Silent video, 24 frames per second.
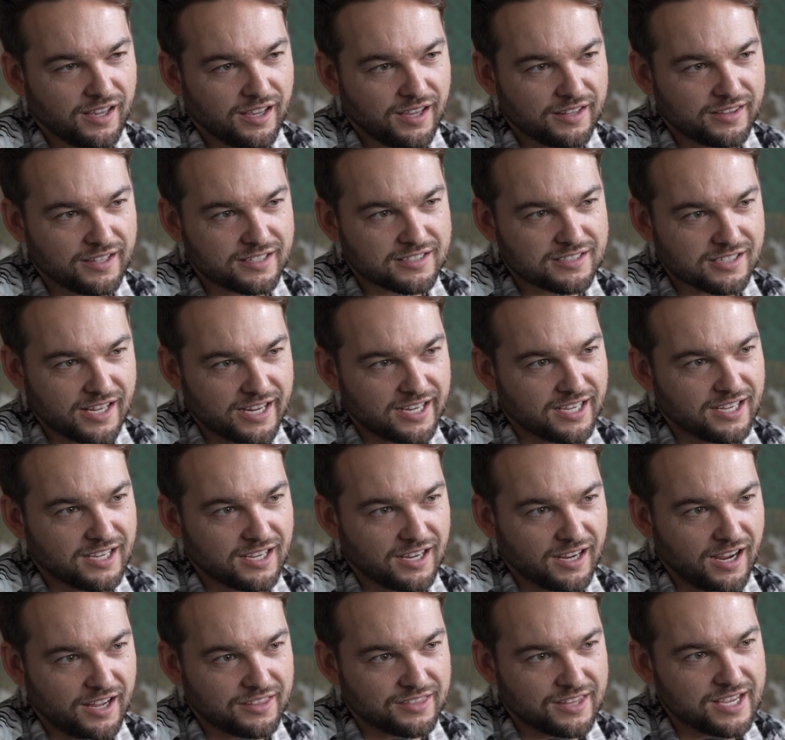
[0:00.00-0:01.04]
That's like,
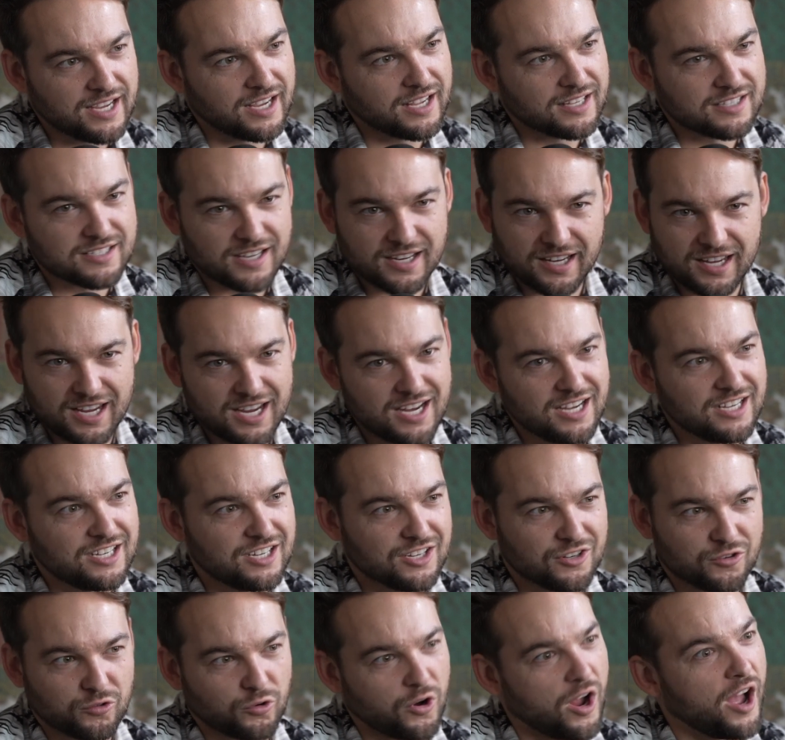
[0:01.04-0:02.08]
I think it's like
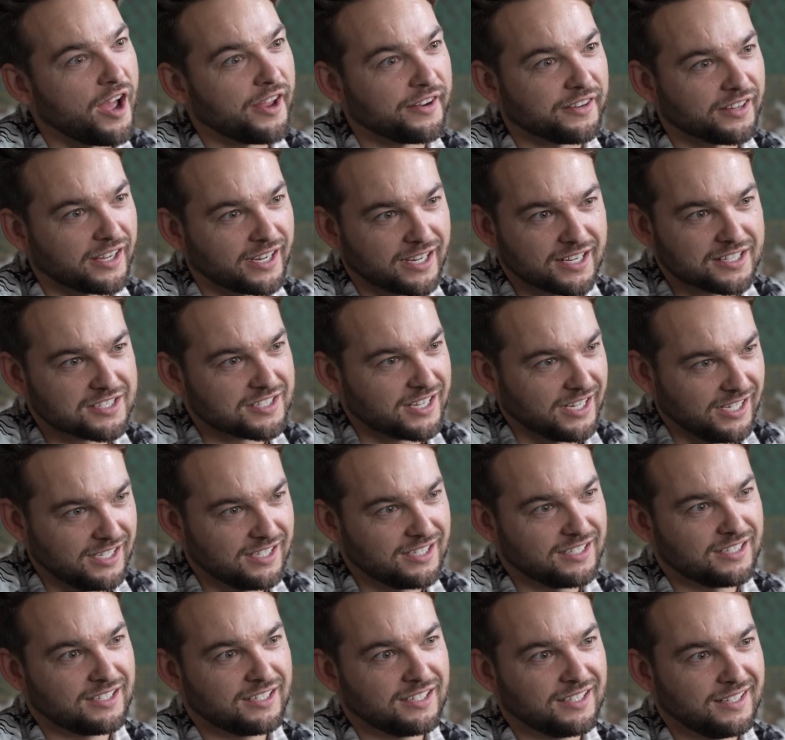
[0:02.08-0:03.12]
Indian run, like it's like
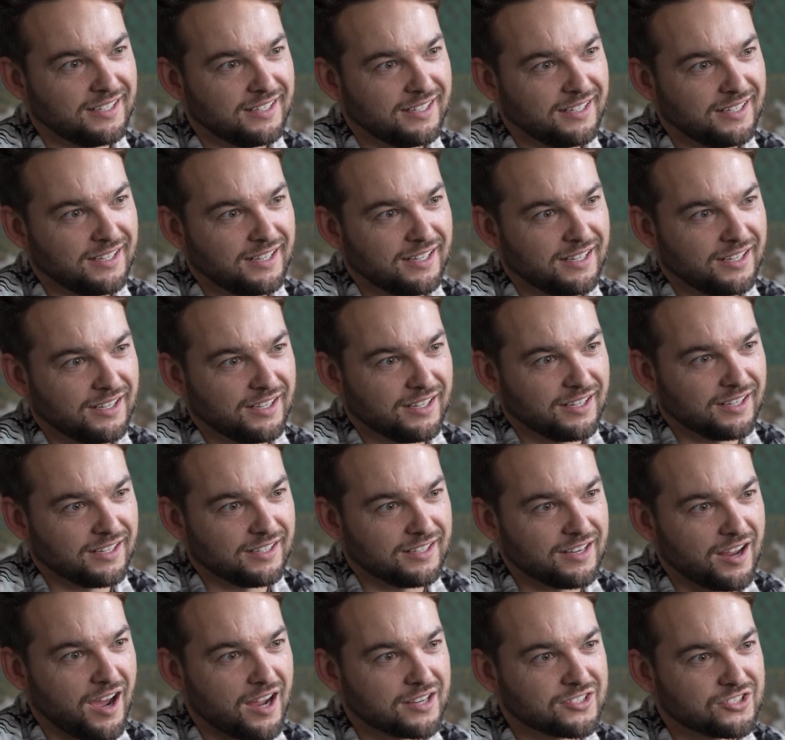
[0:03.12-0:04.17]

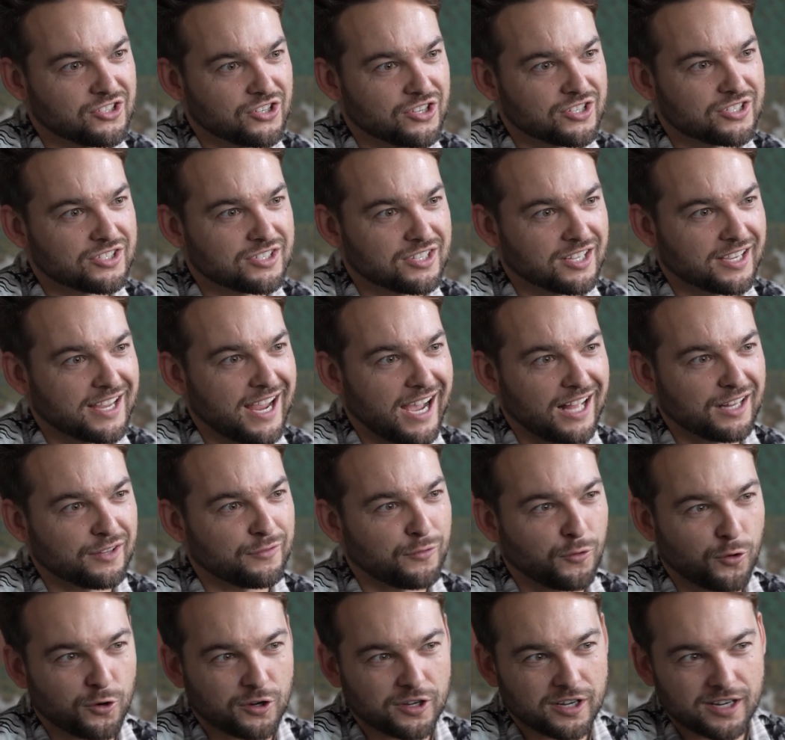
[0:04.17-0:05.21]
not just the
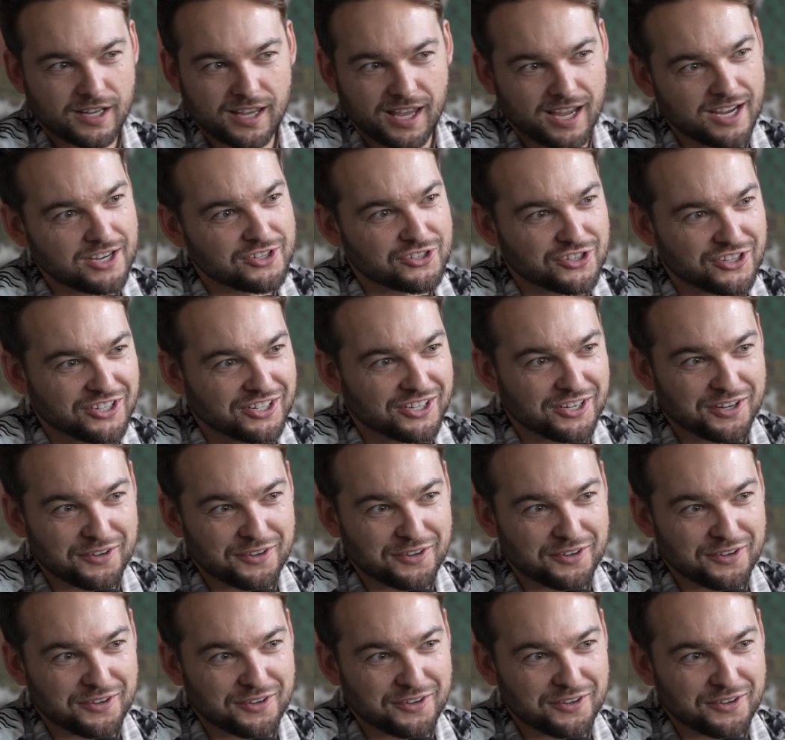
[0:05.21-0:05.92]
Californication